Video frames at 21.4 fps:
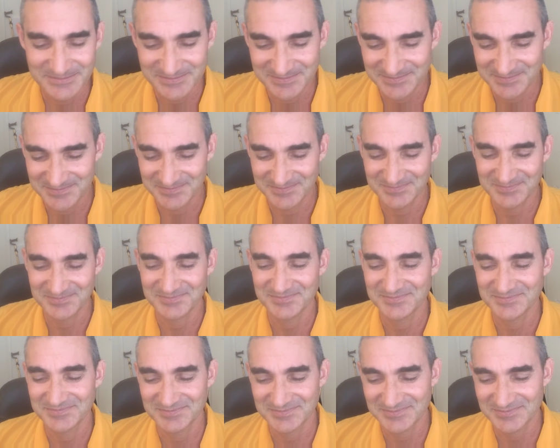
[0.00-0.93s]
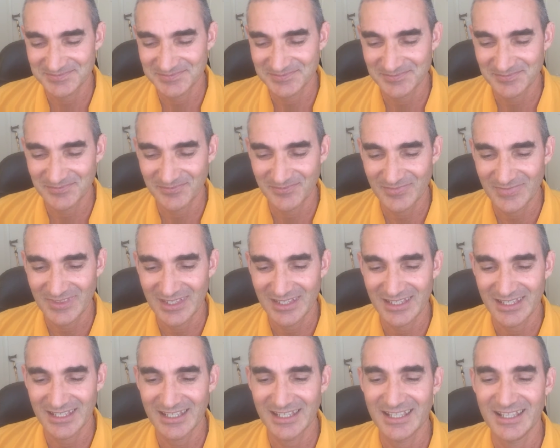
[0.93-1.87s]

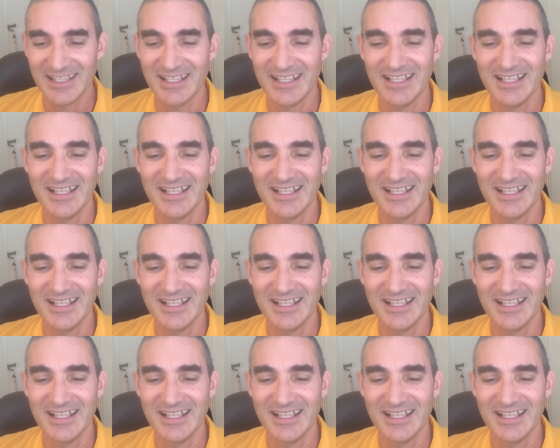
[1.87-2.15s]
Nothing is said.